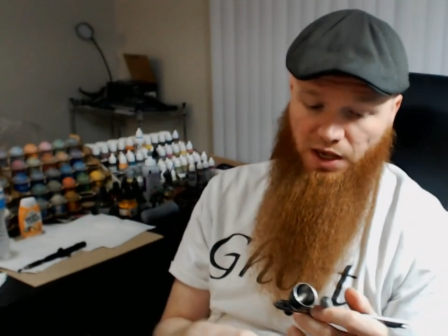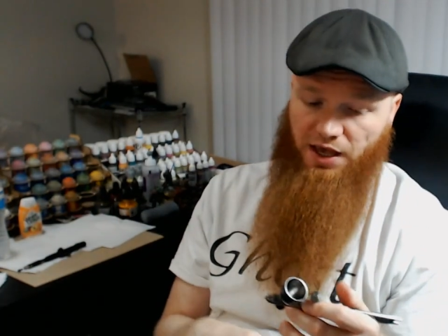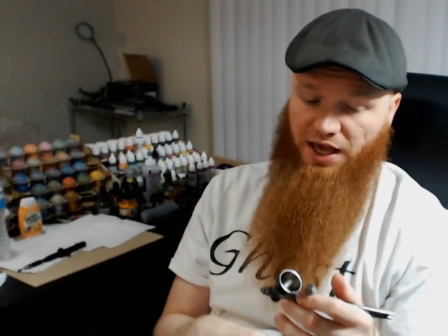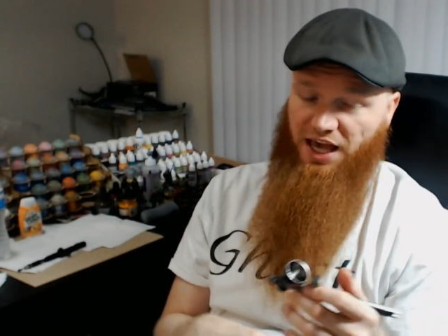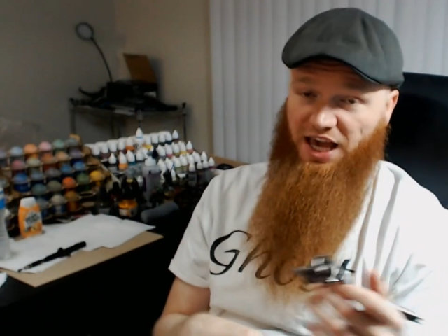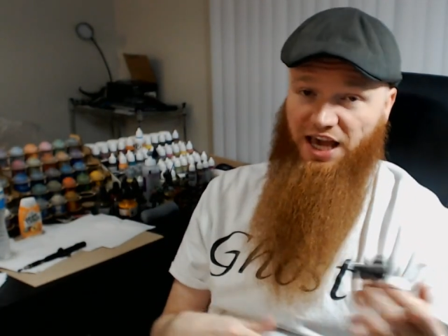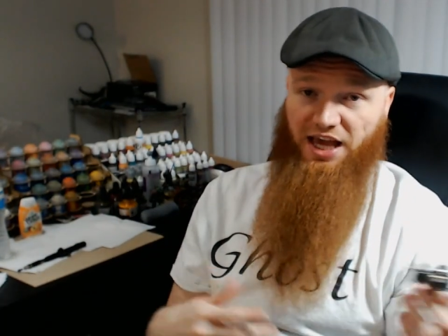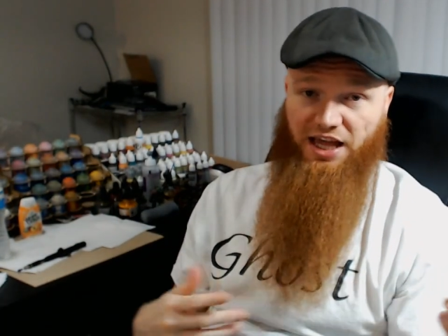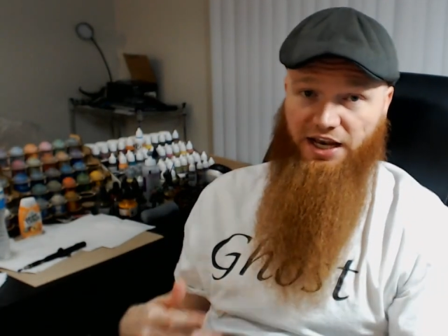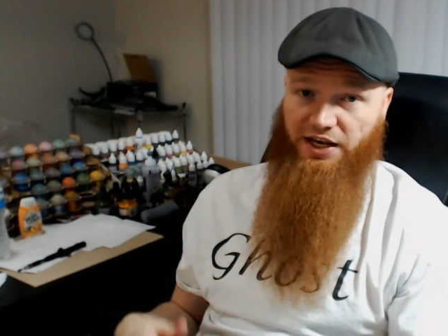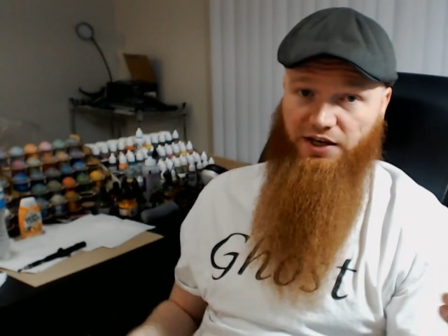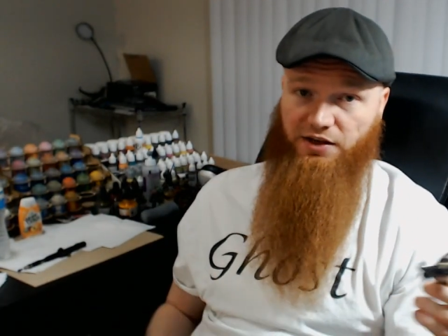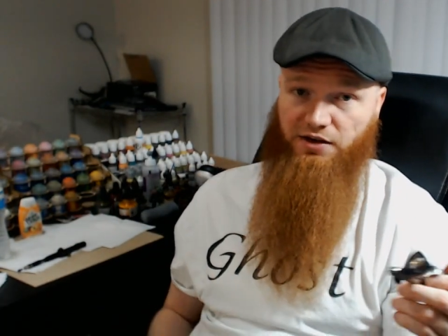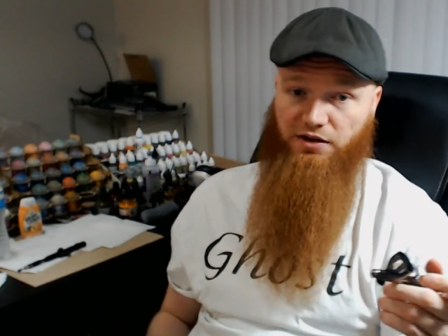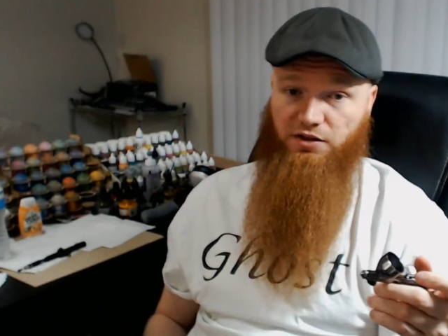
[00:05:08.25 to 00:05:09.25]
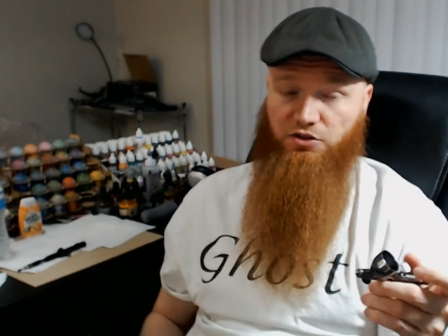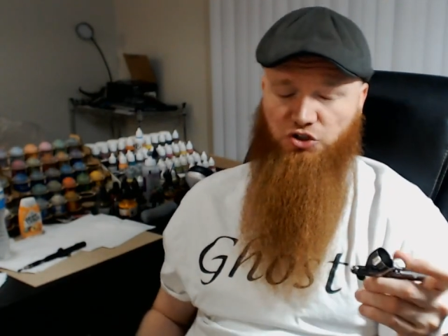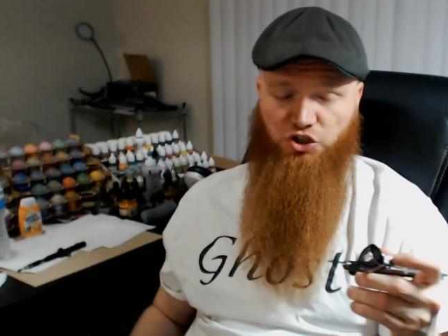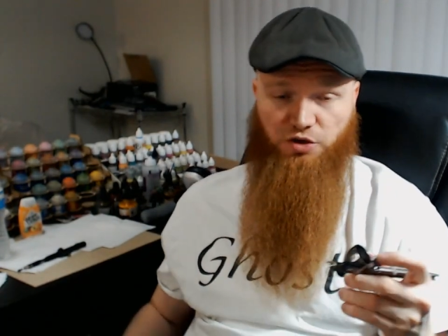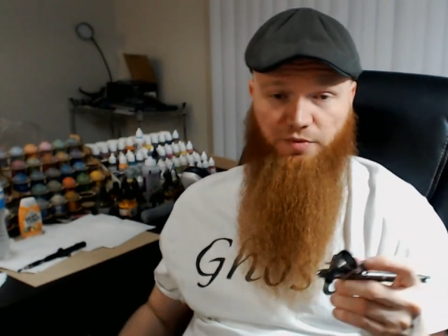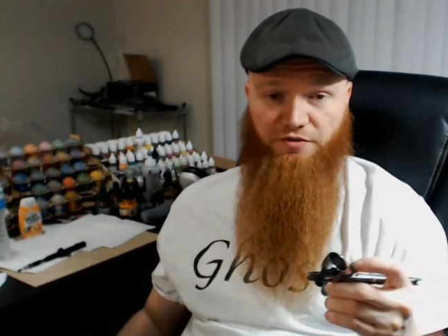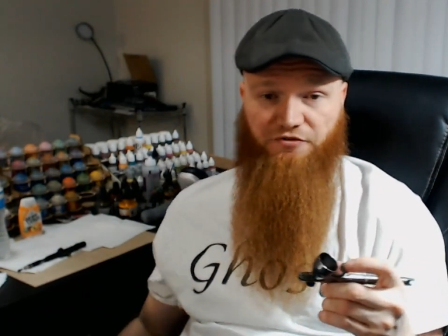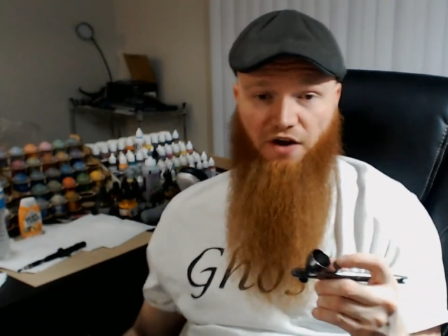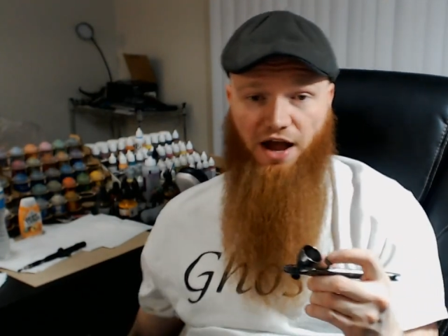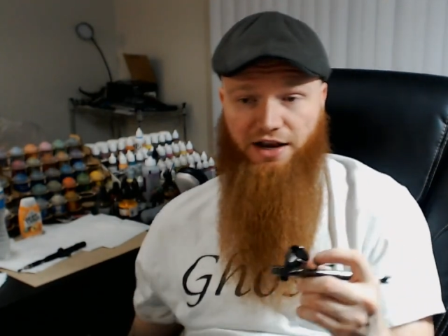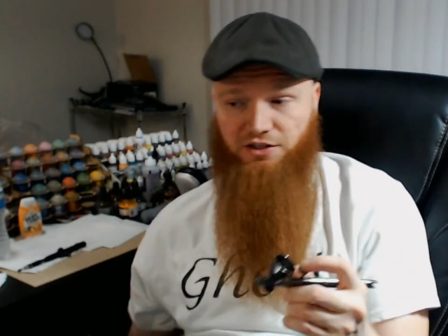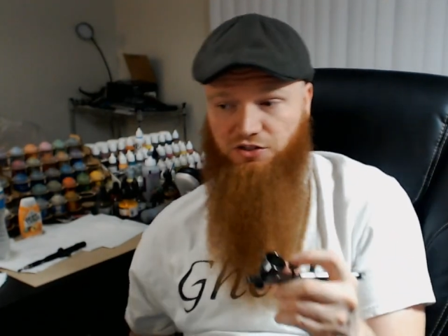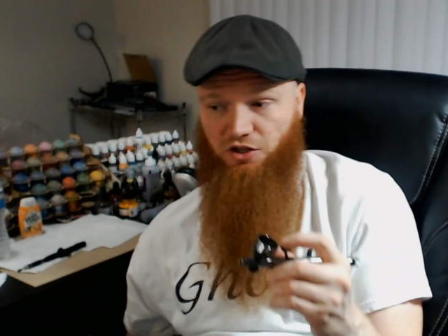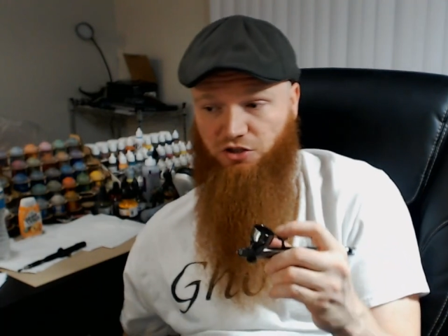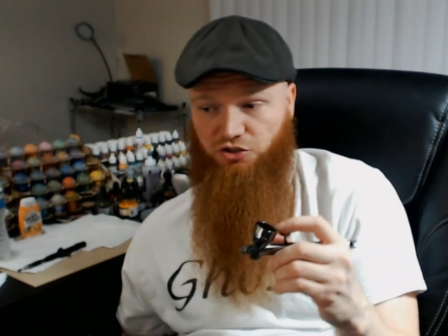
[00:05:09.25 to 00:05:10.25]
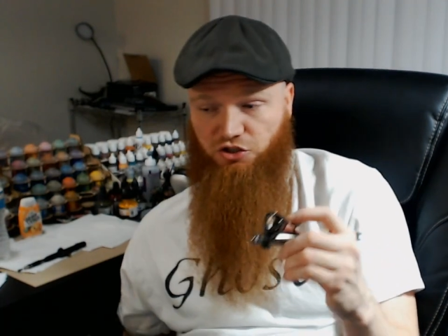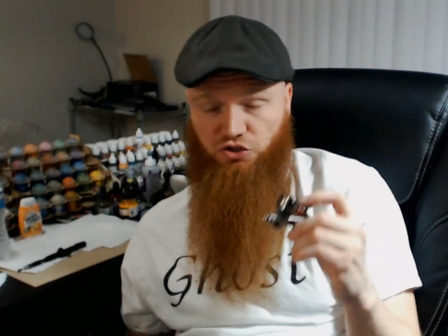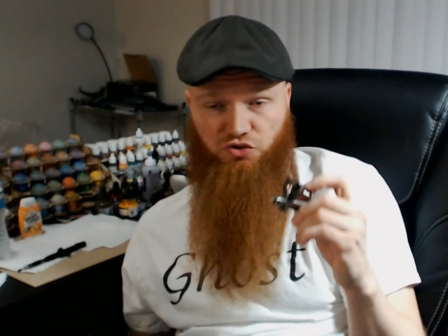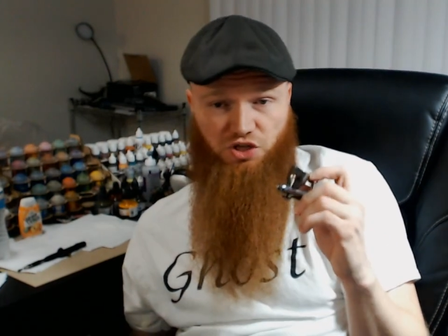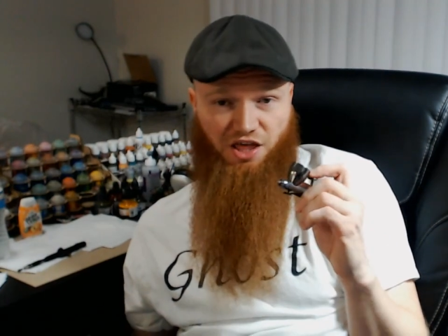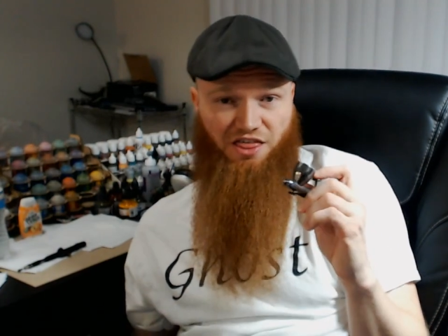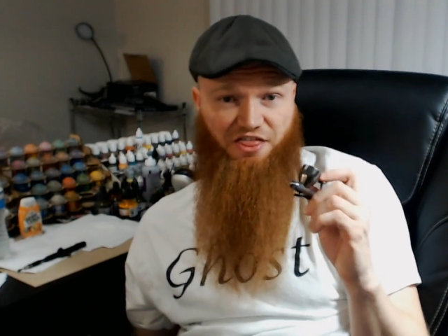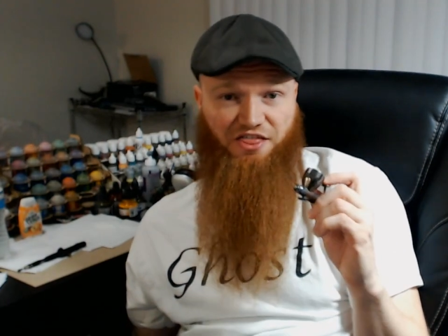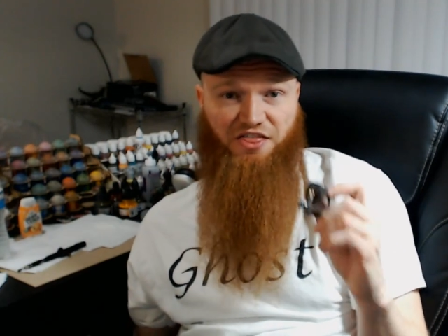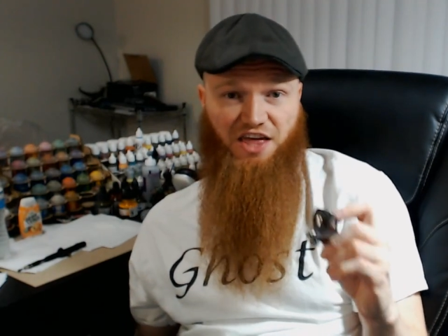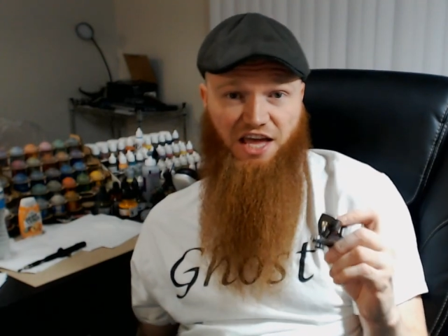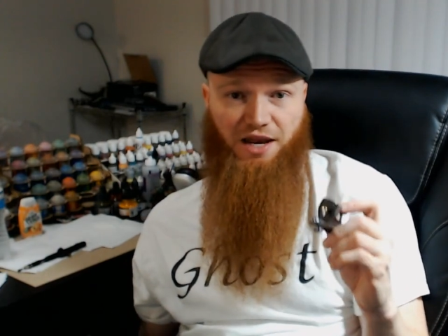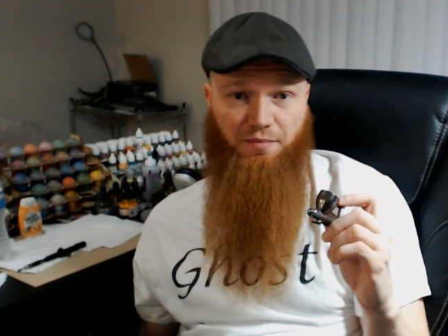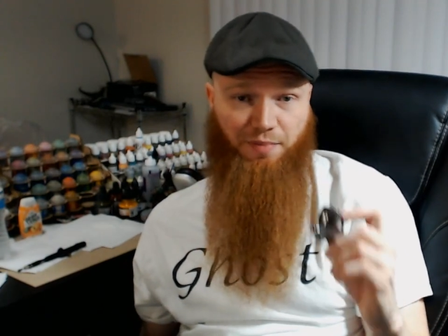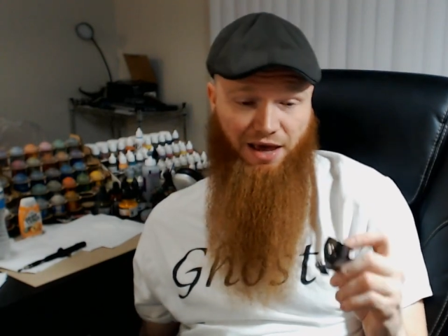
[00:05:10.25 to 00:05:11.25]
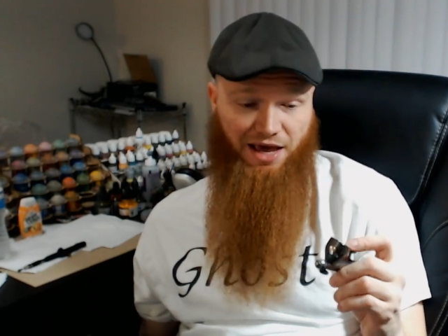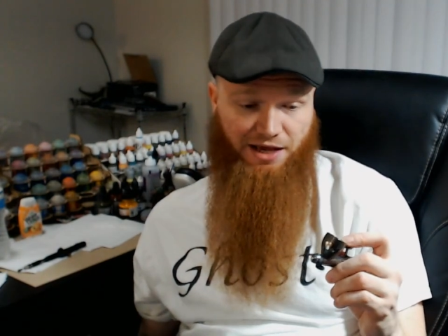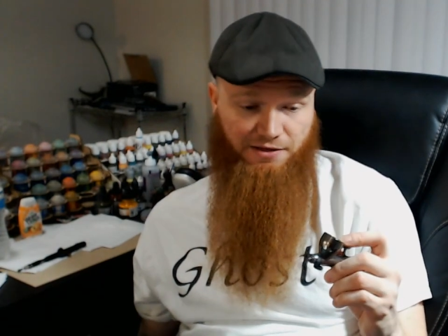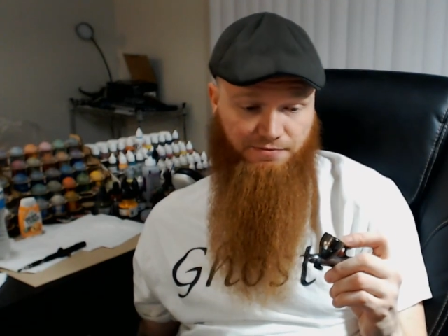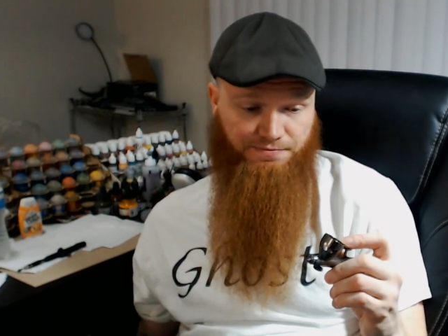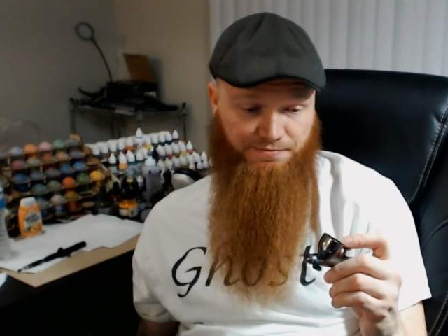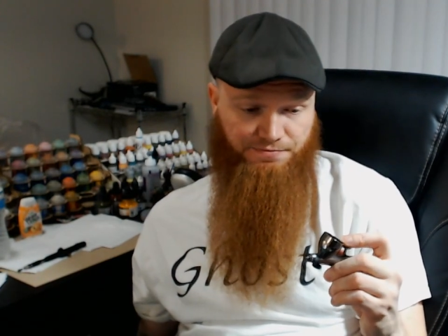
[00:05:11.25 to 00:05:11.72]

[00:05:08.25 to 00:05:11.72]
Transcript: And you should be fine as long as you're using thin paint.